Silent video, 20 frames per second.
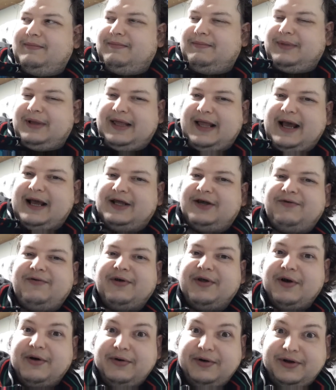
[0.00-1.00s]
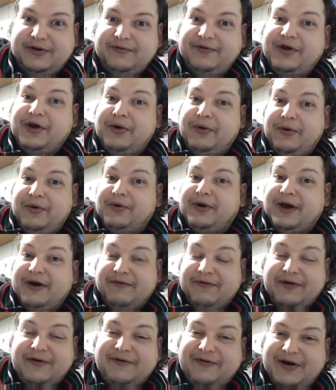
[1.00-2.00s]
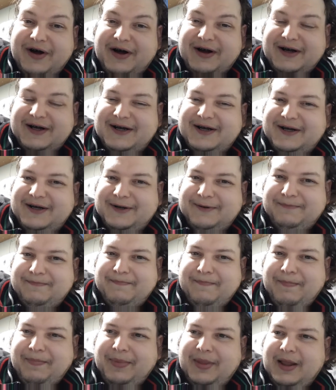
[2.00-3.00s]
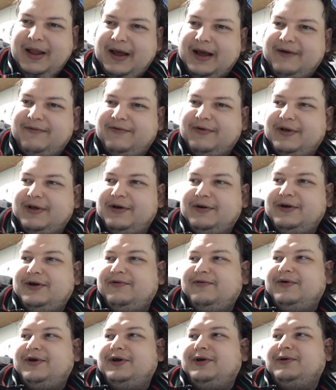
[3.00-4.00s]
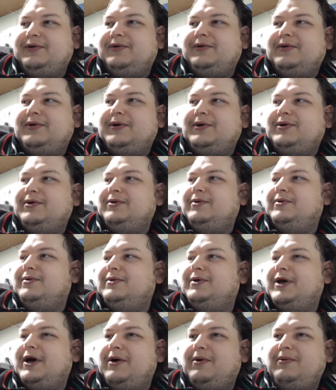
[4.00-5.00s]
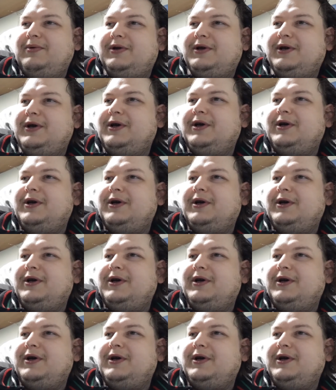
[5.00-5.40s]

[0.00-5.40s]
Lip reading: But that's for those of you who give a fuck. For those of you who don't,